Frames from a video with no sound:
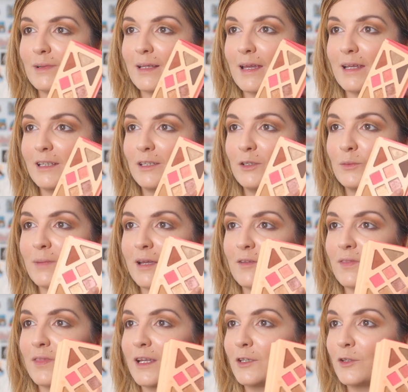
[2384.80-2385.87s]
like you may
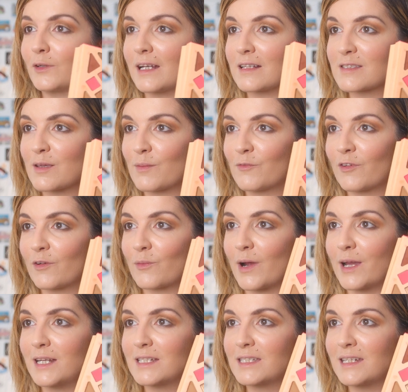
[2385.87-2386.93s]
think you get some
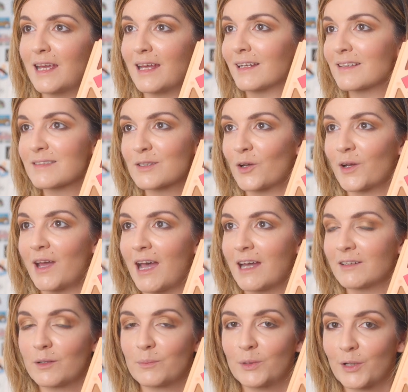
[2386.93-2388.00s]
variety and it's gonna
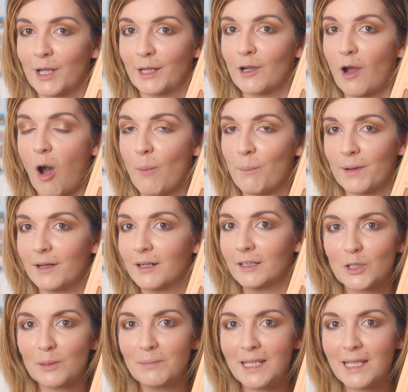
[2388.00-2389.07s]
end up looking copper.
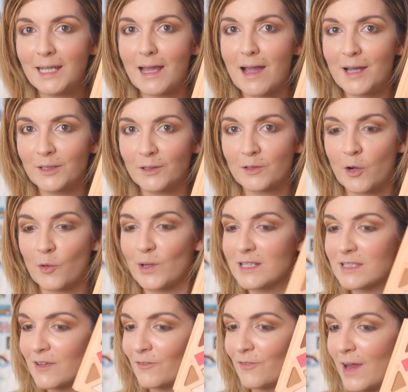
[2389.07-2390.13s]
To me, I don't know,
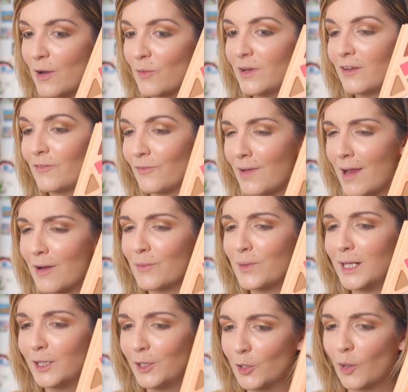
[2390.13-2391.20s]
it's a very,
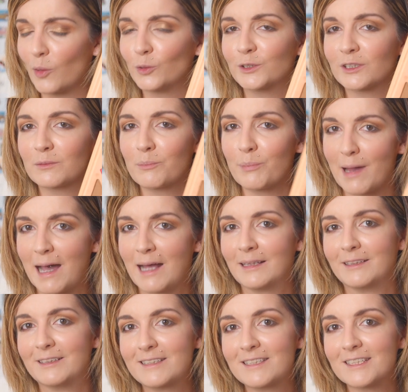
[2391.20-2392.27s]
very golden
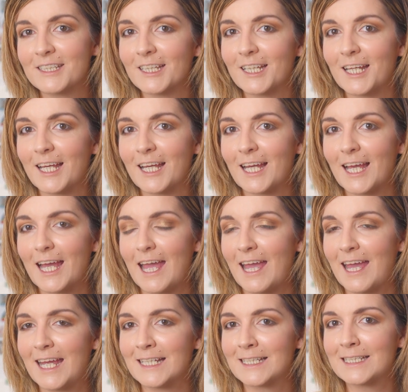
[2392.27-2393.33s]
palette.
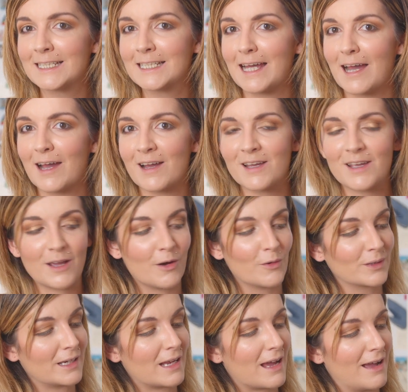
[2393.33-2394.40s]
And I
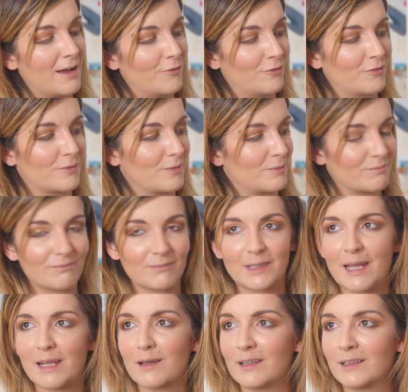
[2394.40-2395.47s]
only have
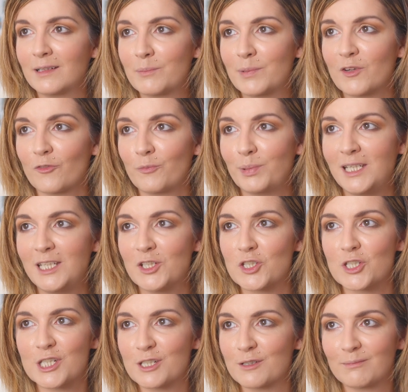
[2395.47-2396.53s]
like a little bit of
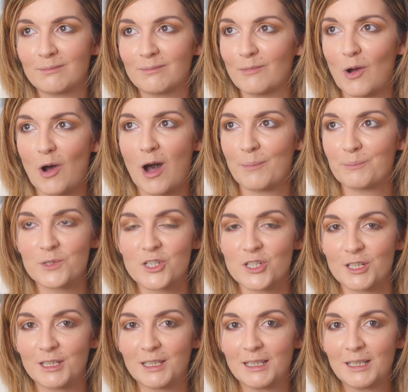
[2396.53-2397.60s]
peach
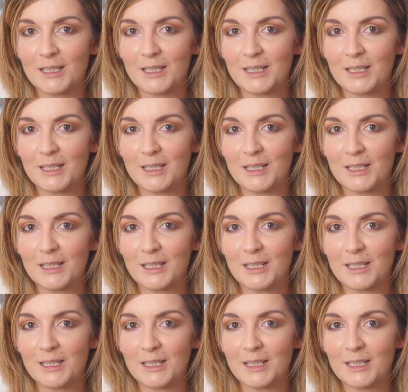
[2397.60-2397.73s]
option.